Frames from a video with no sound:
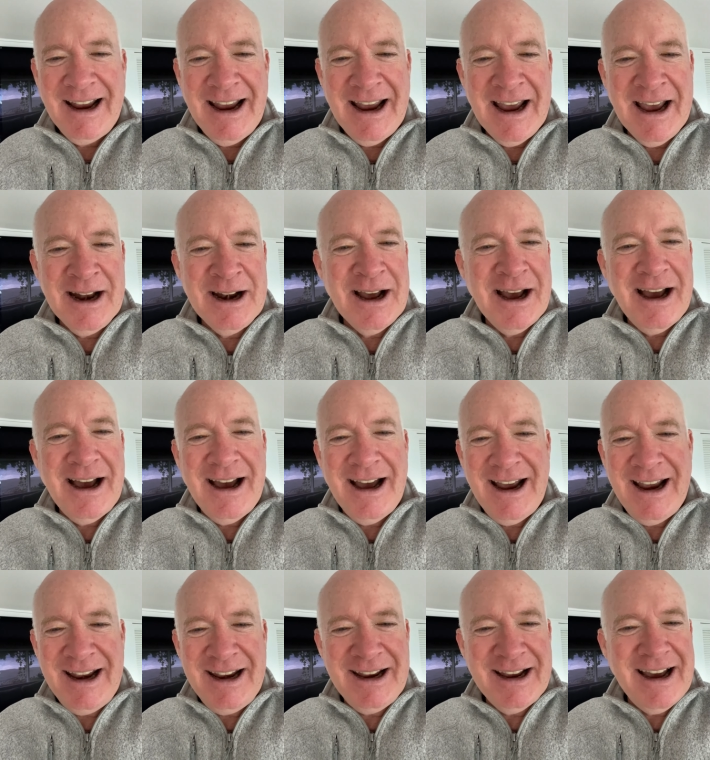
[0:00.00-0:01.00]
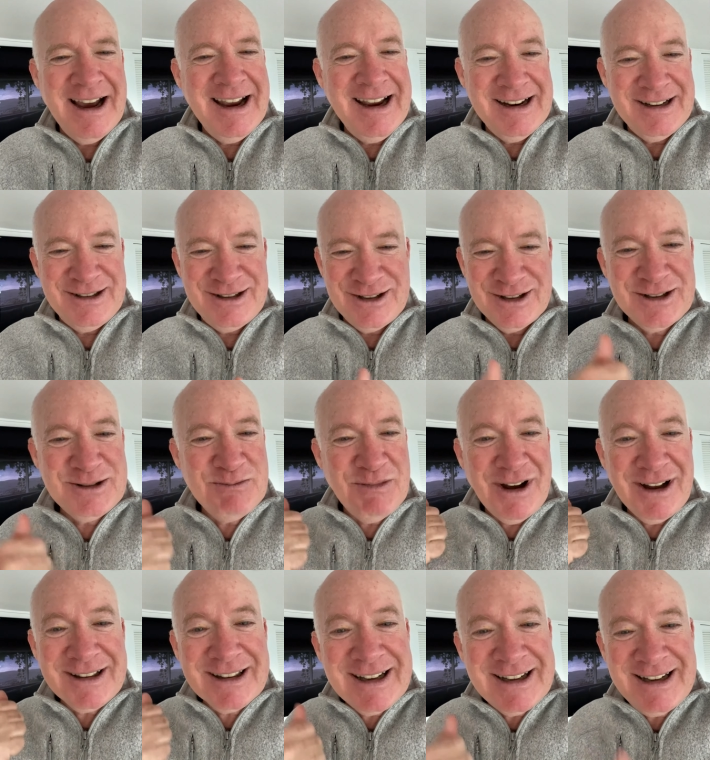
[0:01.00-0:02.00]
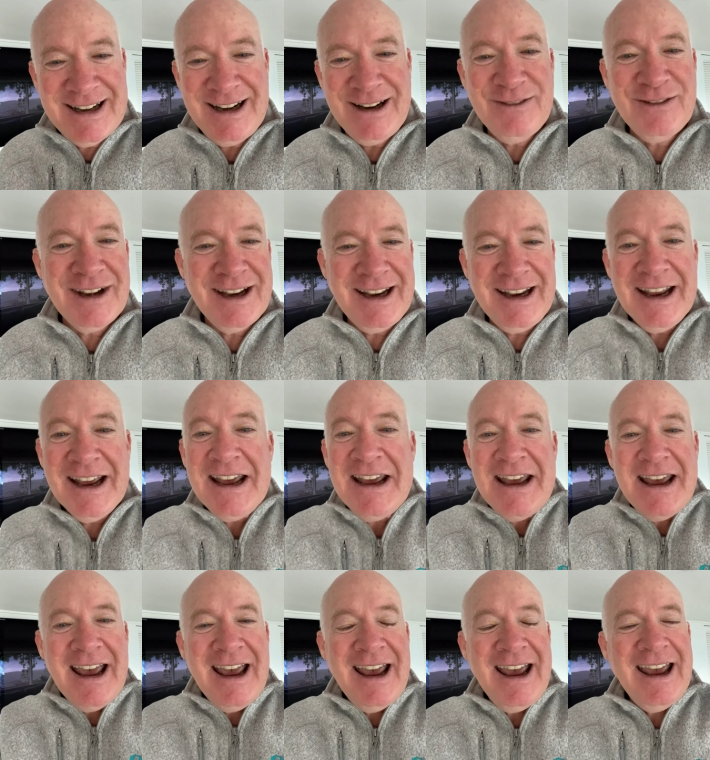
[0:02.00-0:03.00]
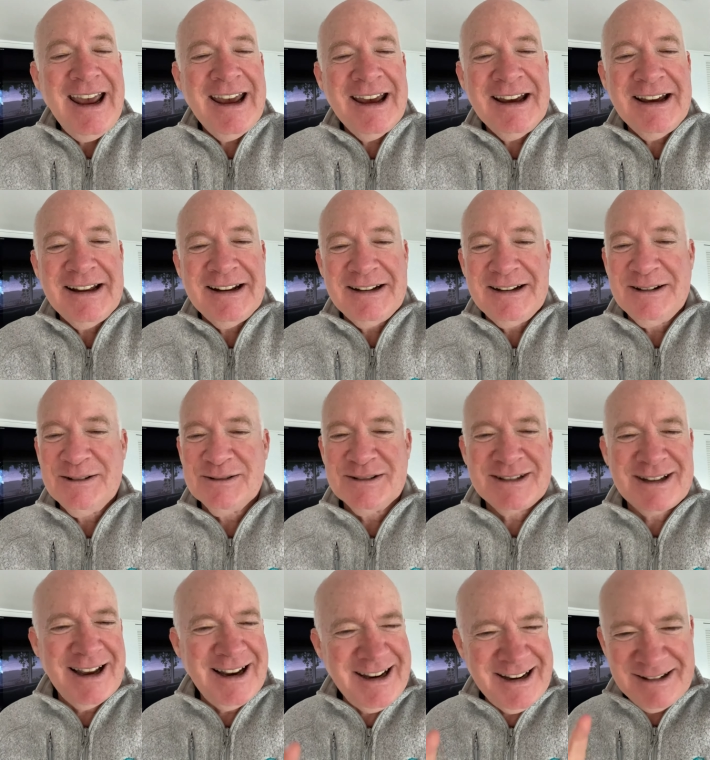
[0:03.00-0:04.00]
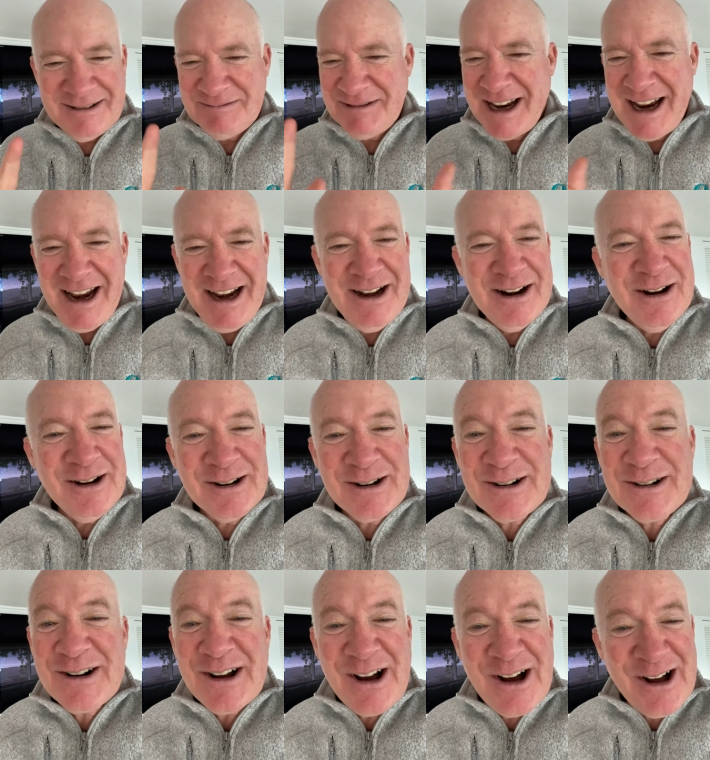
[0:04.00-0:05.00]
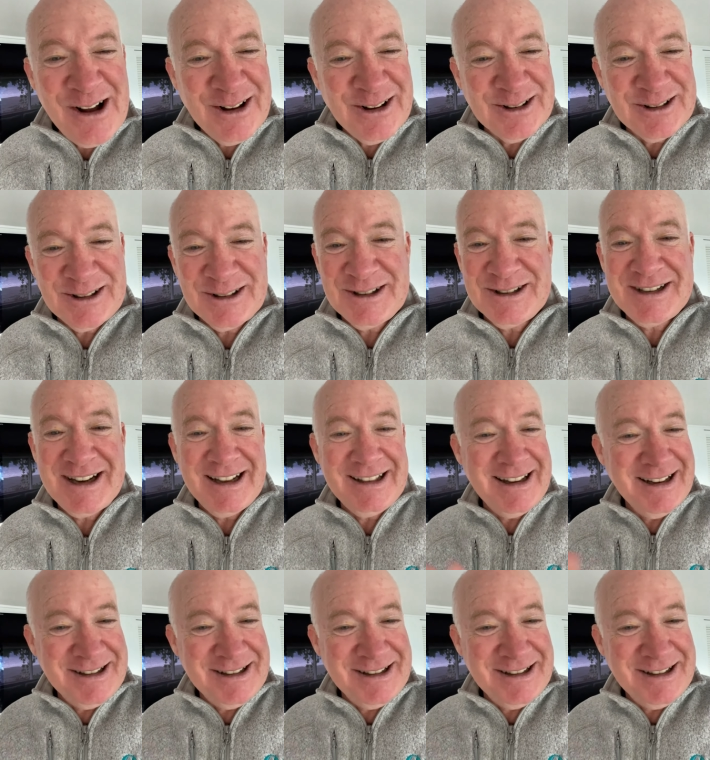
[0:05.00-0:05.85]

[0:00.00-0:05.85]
And I, I had just bought the T V, and it was like eight hundred dollars at the